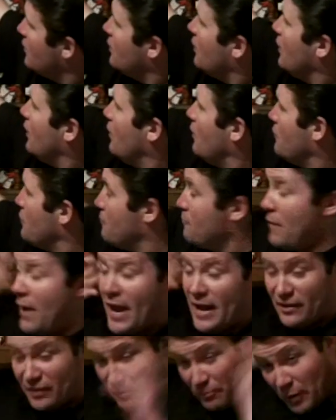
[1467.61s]
On the
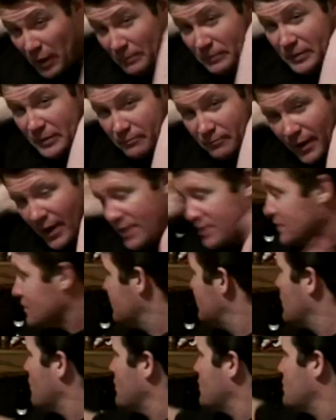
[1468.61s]
back of the pumpkin mask,
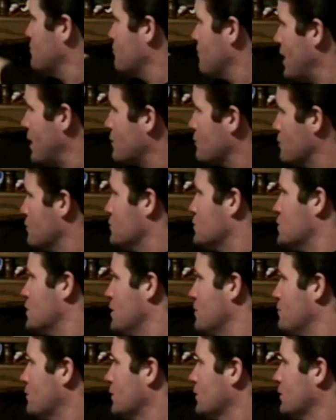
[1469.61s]
there is a
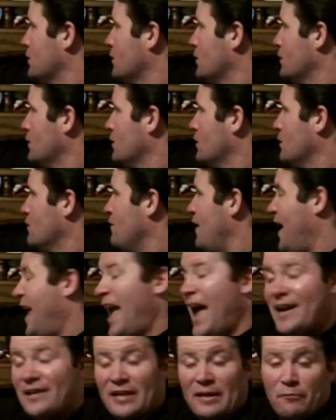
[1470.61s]
microchip.
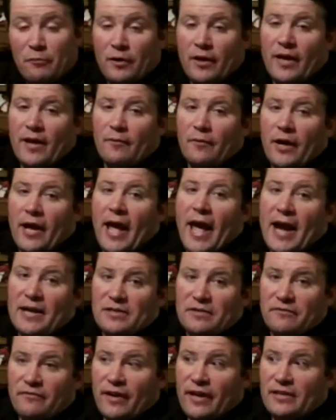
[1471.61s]
And when it
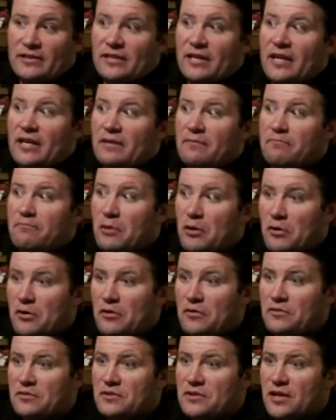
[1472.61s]
activates, it
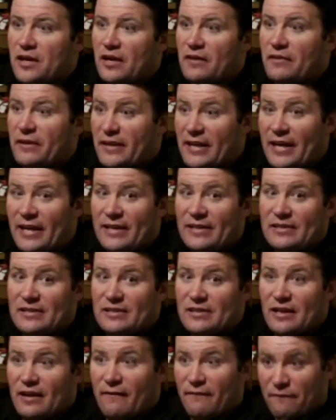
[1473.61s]
burns the
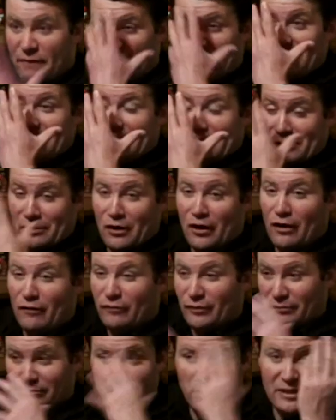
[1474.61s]
kids' faces
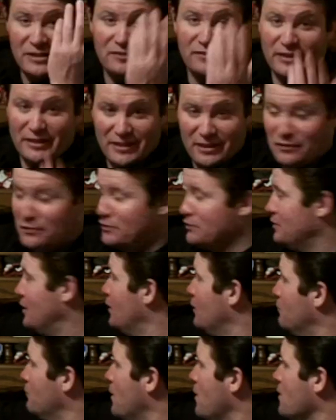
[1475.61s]
off and basically kills
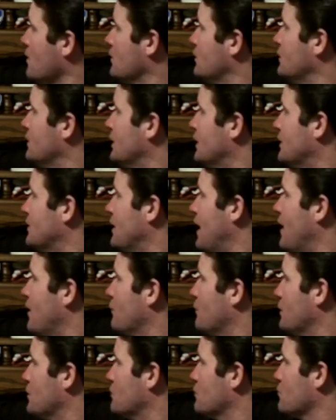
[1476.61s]
them in
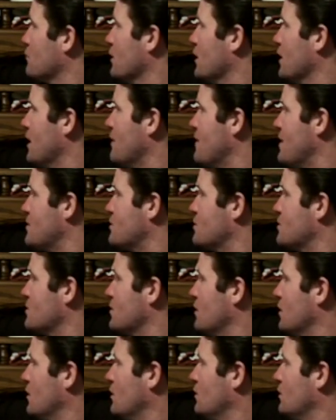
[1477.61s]
Halloween 3. And that's
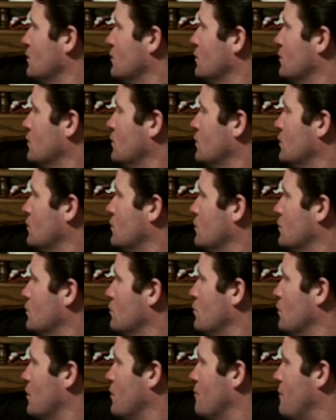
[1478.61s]

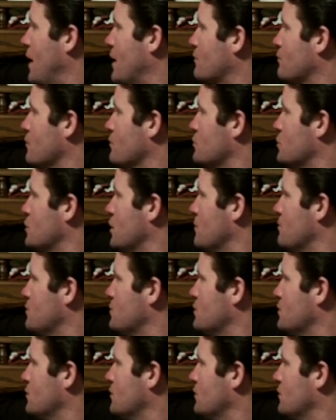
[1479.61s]
one of the
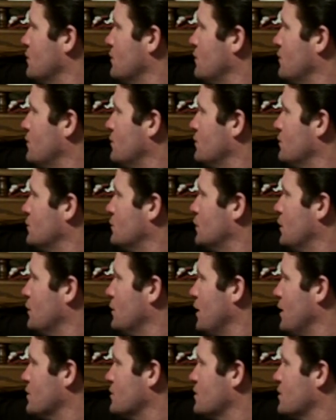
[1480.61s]
microchips. So
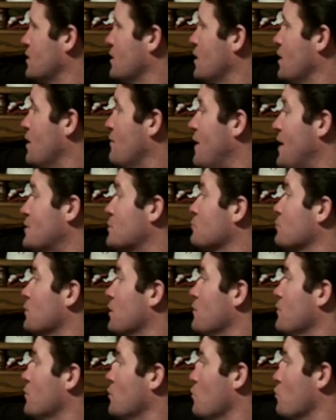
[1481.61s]
yes, that's one
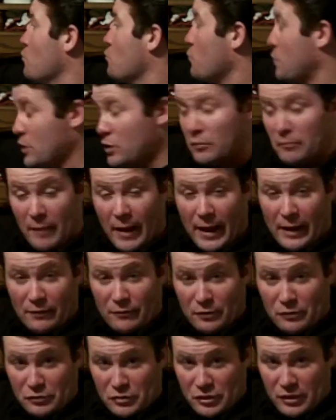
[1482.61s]
of the real
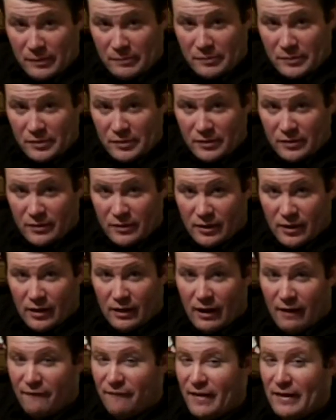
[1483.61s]
microchips.
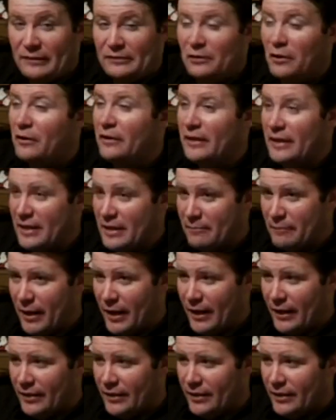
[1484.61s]
I found it on
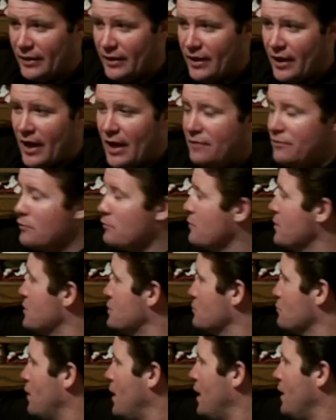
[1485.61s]
eBay. And the
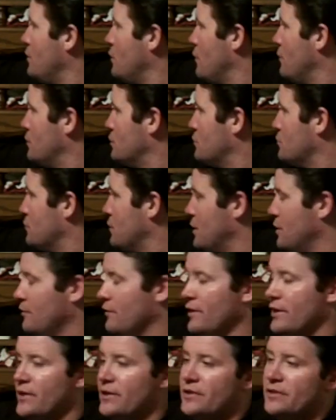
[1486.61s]
reason why I know it's
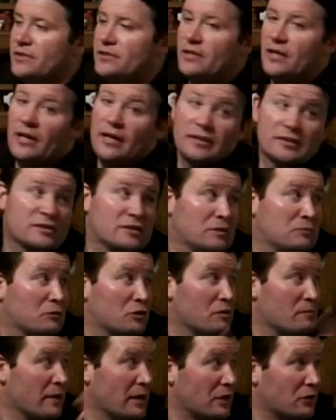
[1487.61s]
real is
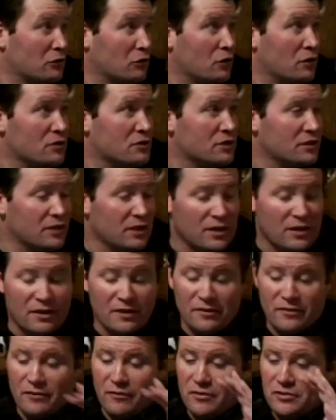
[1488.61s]
somewhere in my closet
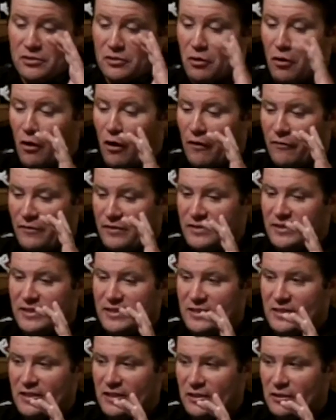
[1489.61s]
there is an
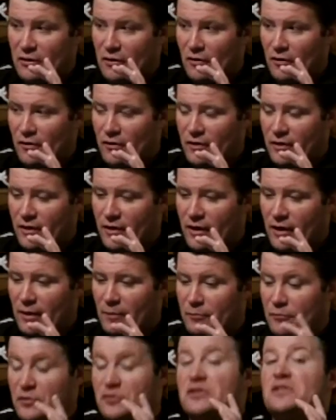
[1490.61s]
authenticity card.
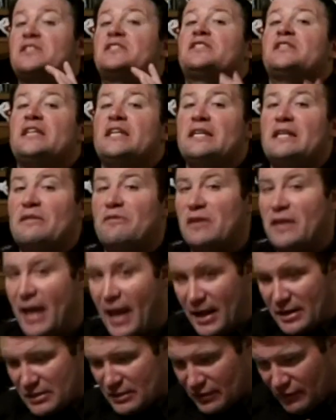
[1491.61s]
There's a scene at the
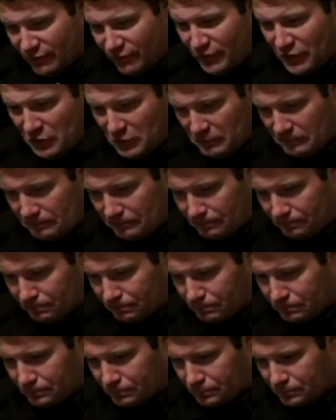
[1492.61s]
end of the film
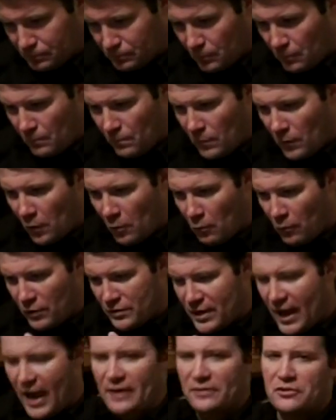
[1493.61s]
where
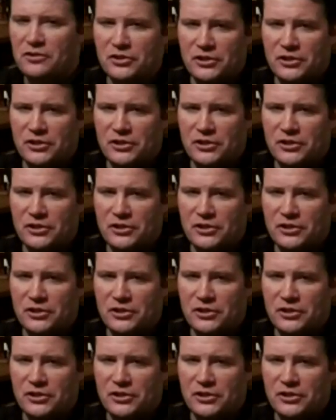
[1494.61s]
Dr.